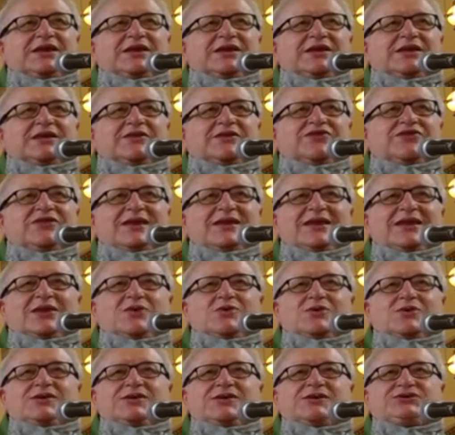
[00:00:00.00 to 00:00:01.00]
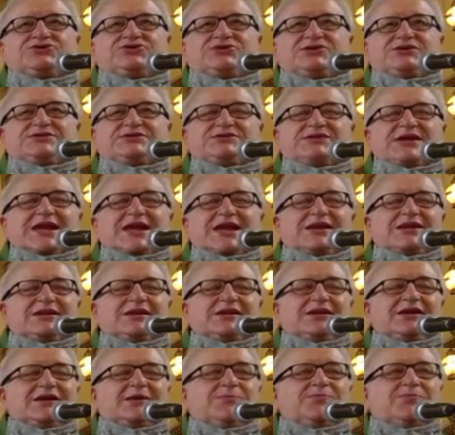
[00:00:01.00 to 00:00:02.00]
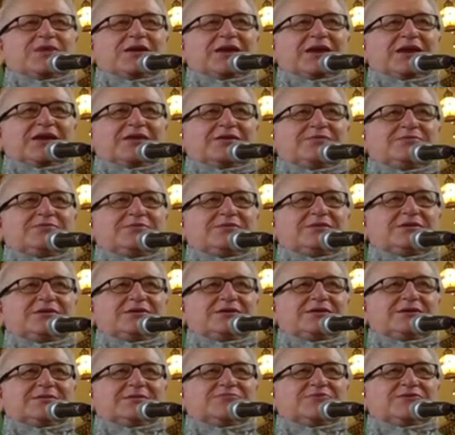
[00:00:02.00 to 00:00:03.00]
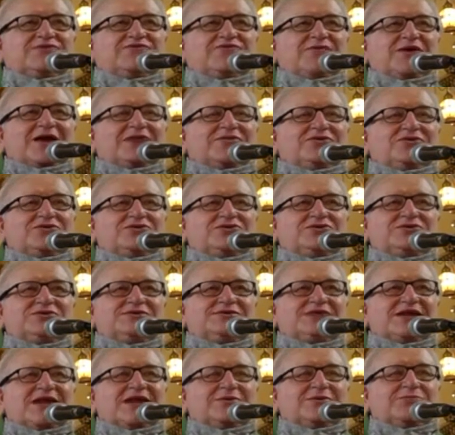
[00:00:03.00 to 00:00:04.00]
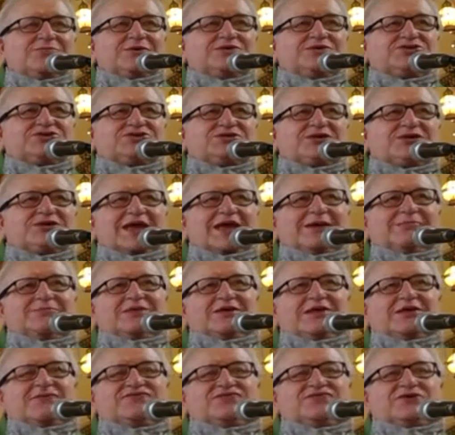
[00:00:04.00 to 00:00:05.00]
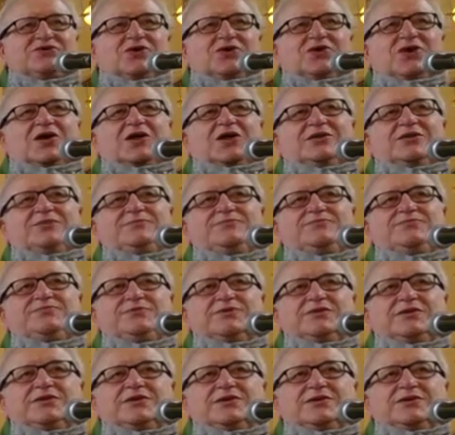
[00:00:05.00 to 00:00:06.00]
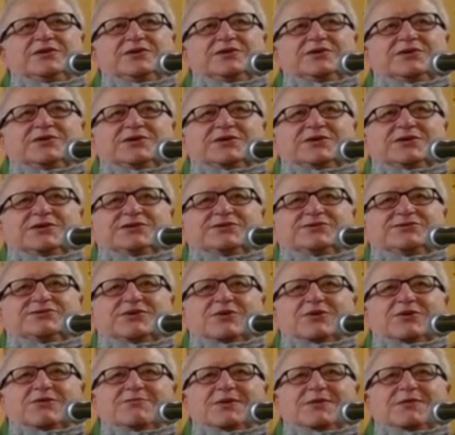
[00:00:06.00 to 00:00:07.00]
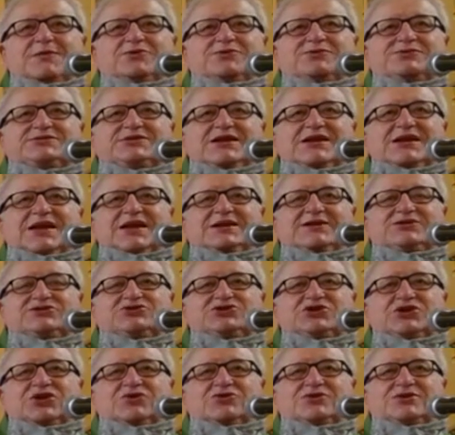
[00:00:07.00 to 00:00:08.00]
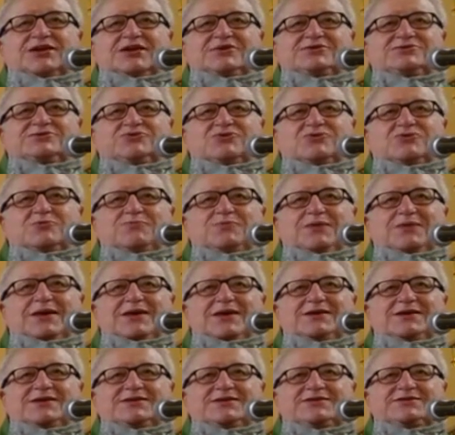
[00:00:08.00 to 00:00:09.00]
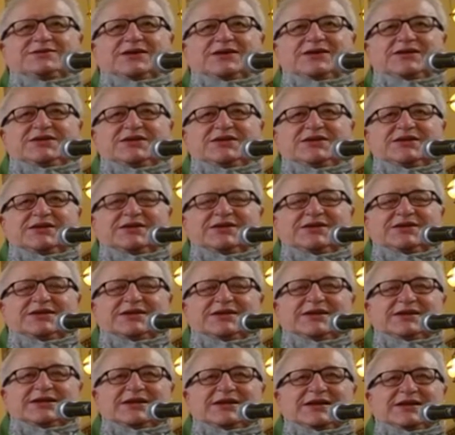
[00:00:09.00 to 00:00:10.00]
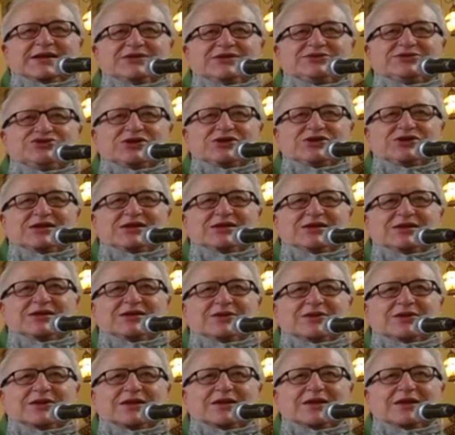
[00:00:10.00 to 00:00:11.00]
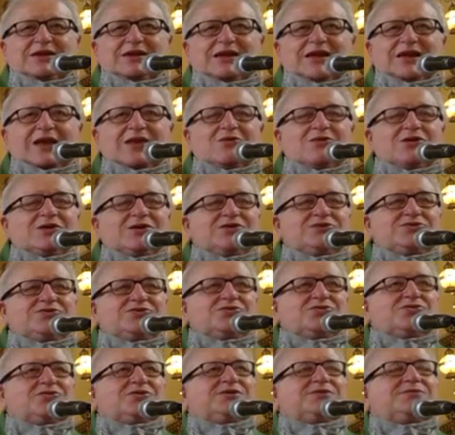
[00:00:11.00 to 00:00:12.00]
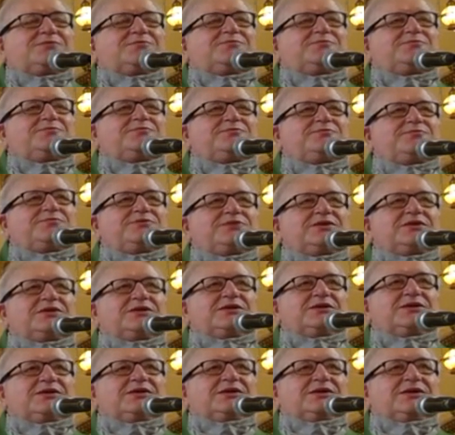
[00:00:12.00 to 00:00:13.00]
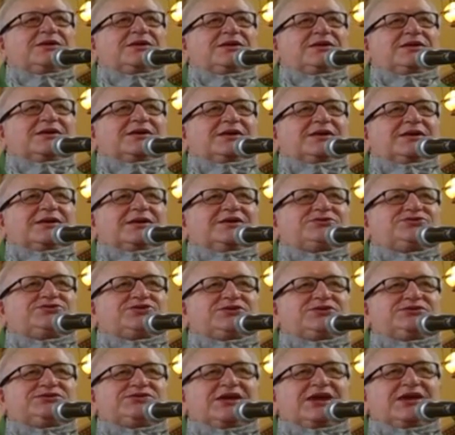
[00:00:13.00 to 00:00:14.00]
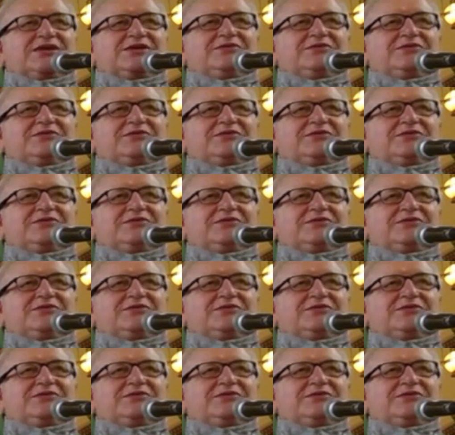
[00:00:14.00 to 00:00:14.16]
"Thank goodness she's not in any pain, but Father, there's not much time left at all." So I remember sitting on a chair next to her bed, and I said, "Jean, how are you doing?" And she said,